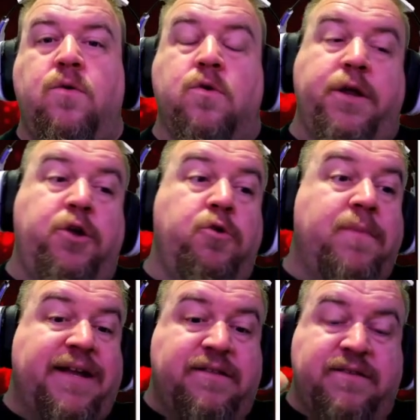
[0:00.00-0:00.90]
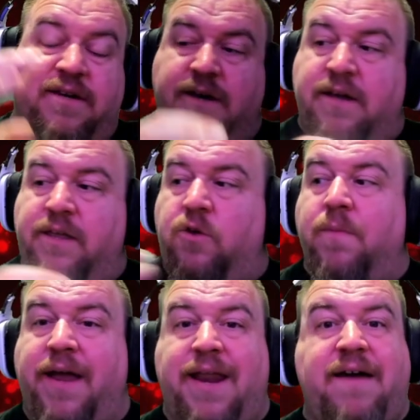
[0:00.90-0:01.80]
or you might uh, you
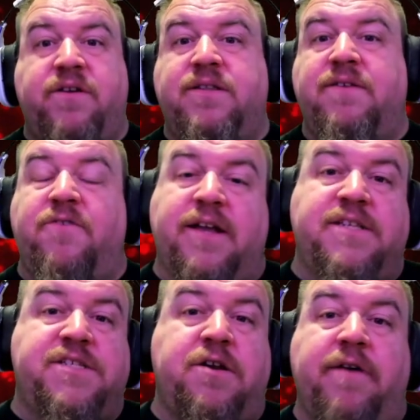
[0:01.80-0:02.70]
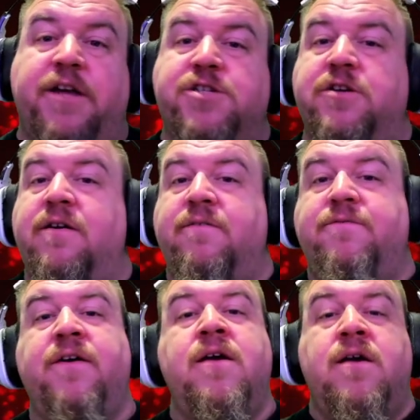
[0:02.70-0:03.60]
might have a different consideration
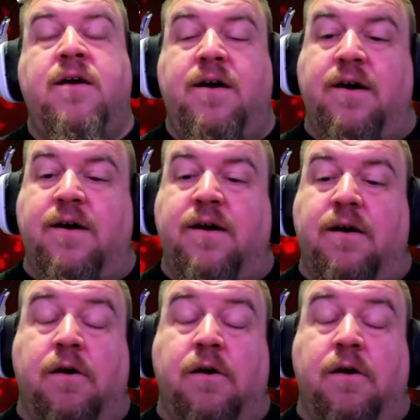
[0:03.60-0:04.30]
of uh,